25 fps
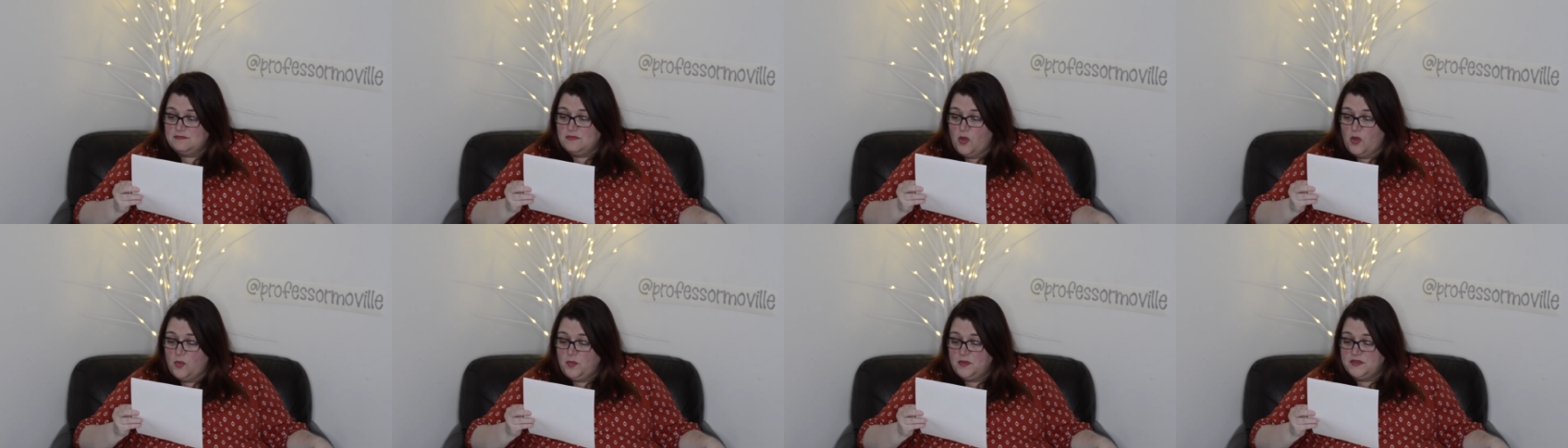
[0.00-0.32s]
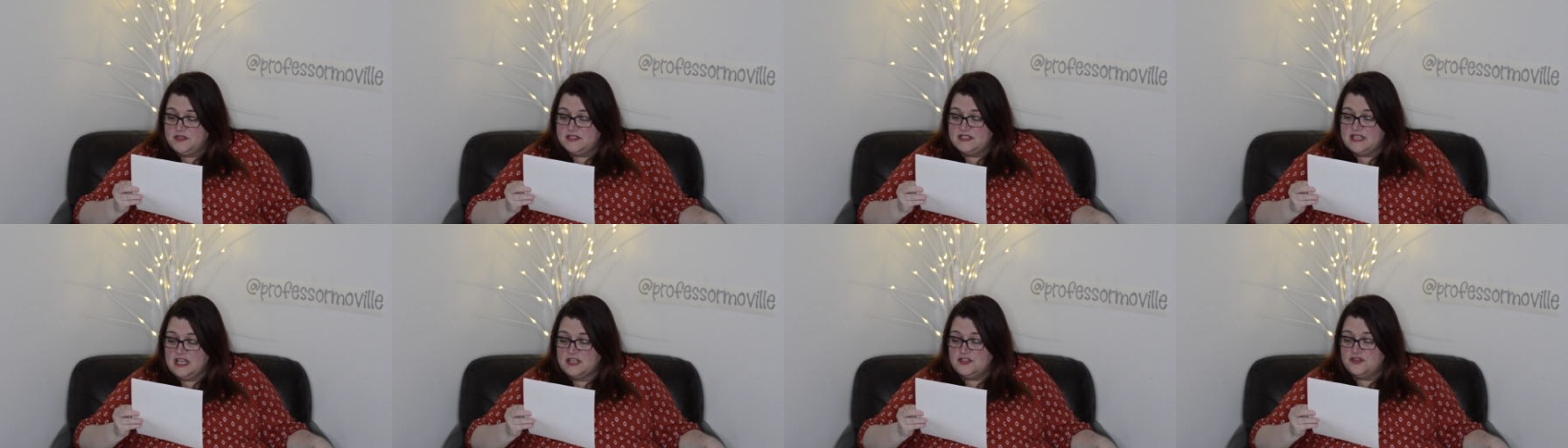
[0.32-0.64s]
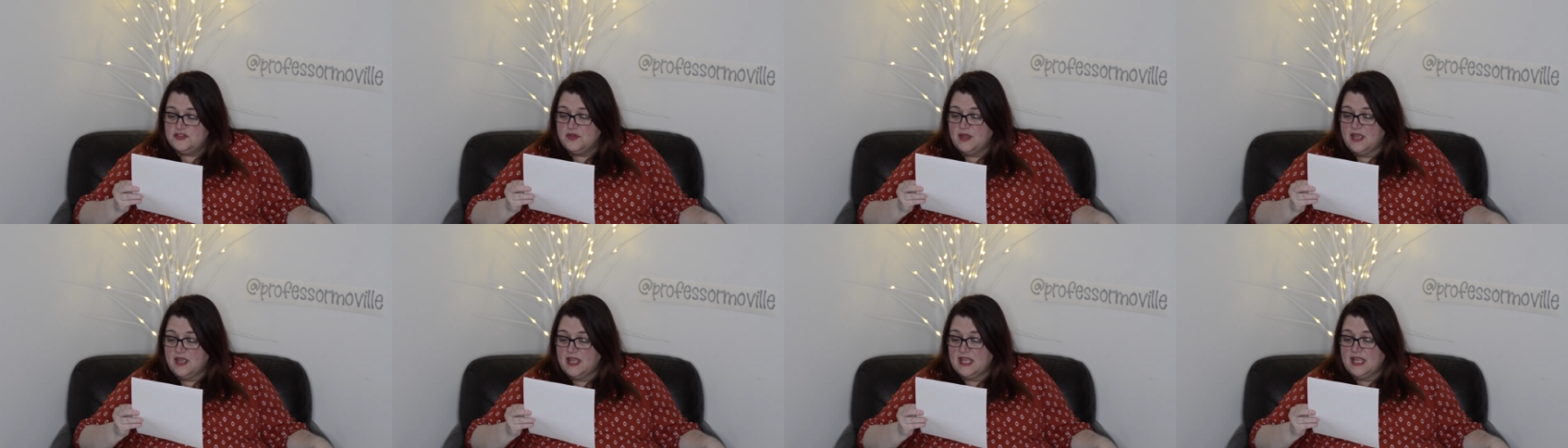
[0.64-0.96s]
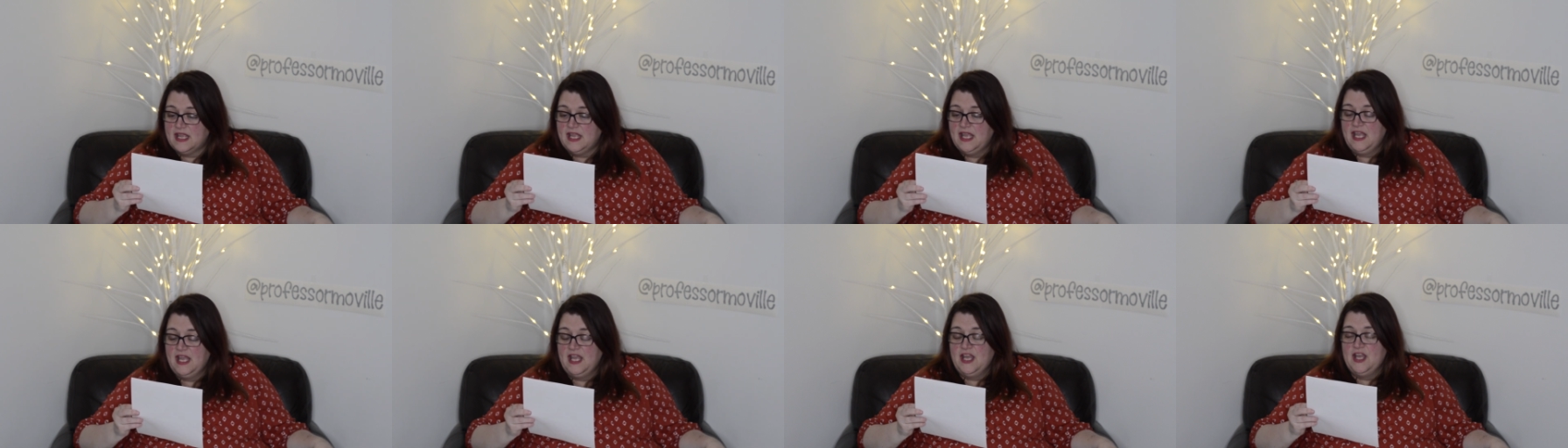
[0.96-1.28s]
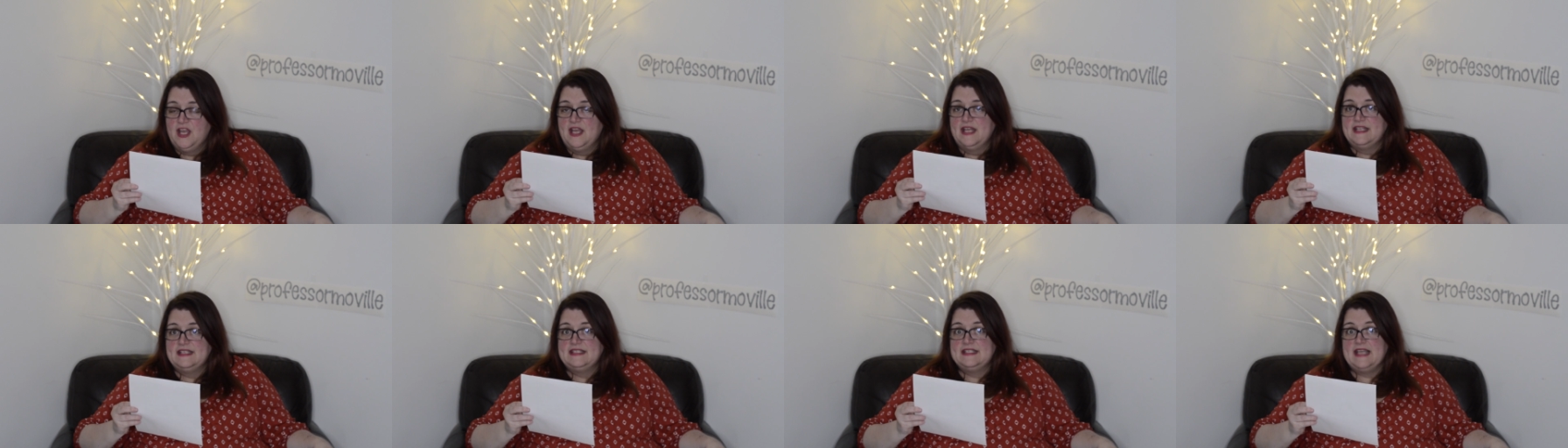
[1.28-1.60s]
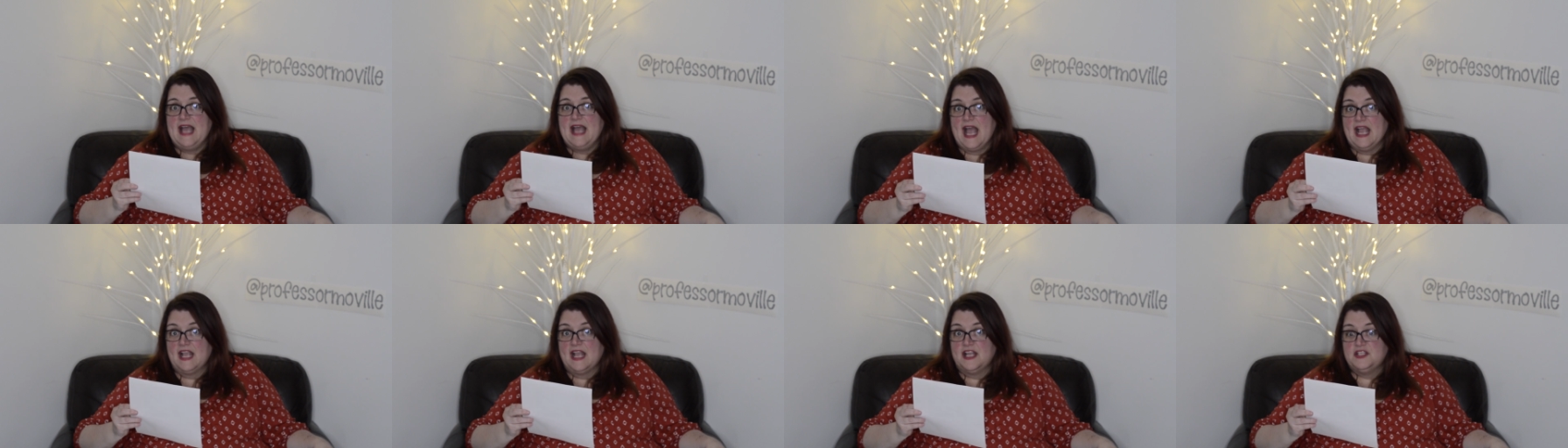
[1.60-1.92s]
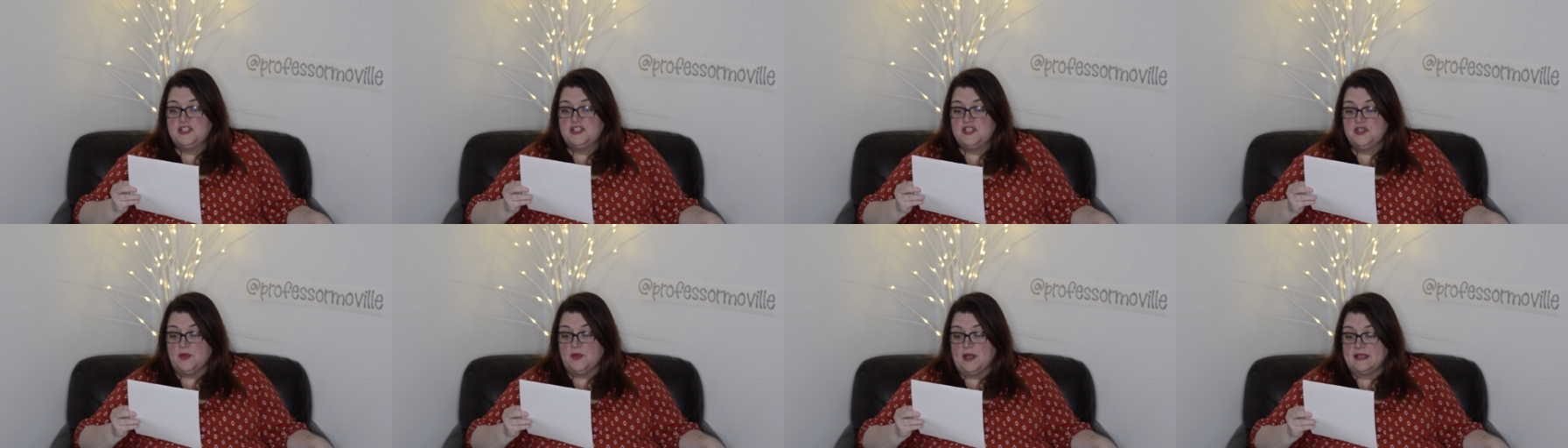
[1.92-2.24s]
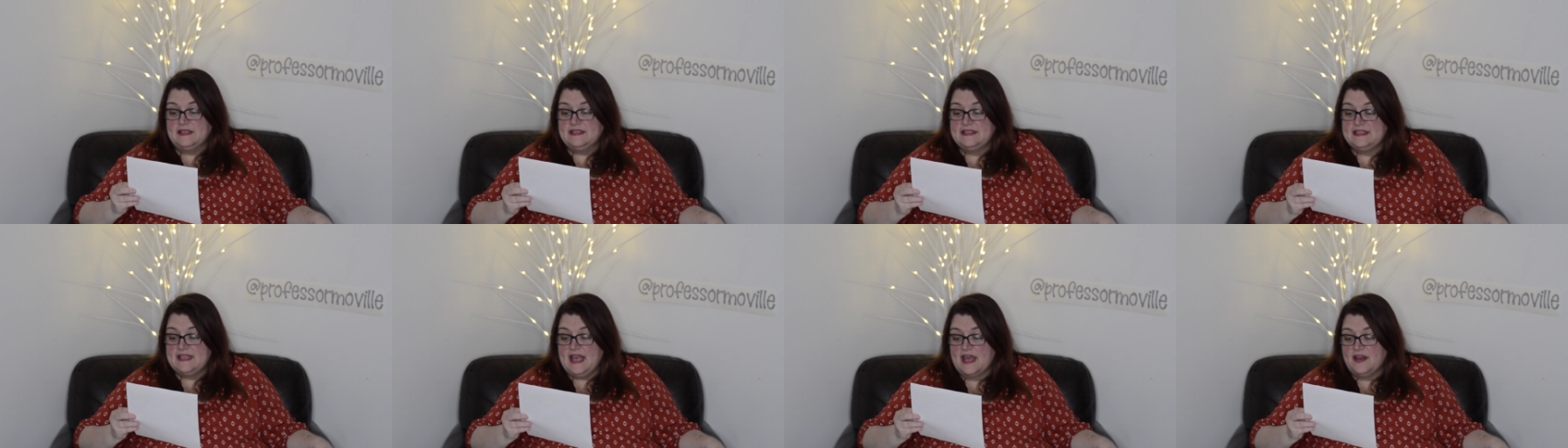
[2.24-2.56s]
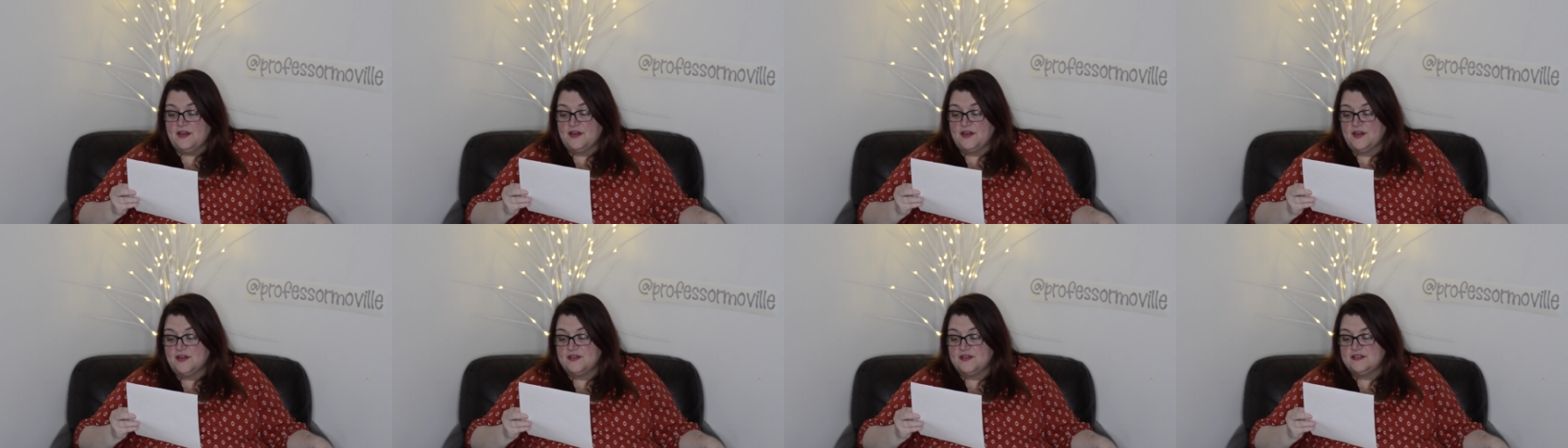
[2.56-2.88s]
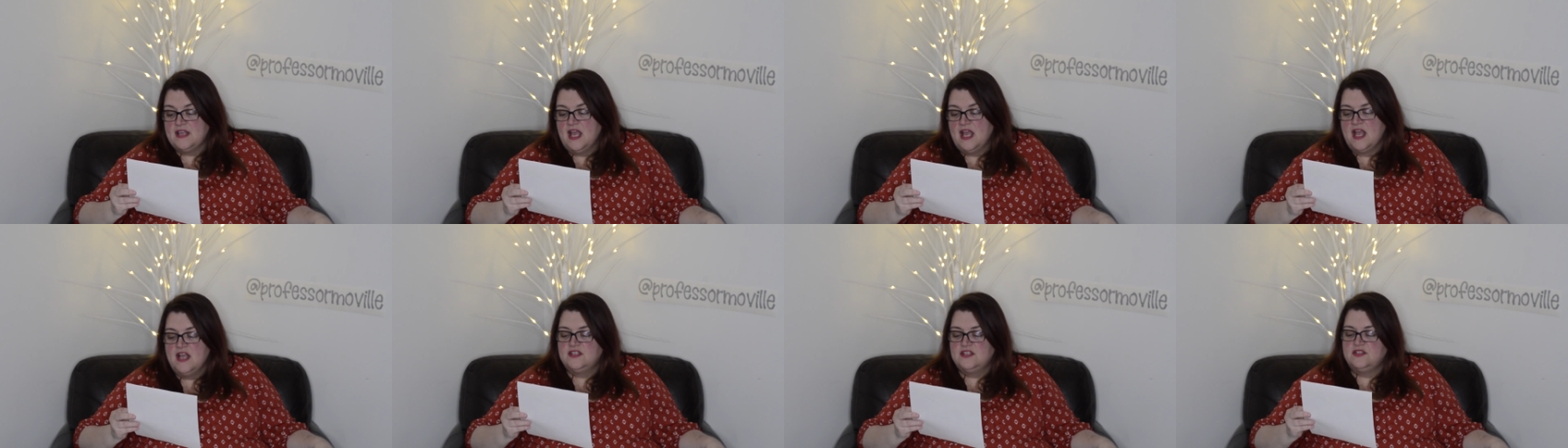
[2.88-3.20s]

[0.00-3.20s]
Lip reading: mobile-centric, tech trendsetters.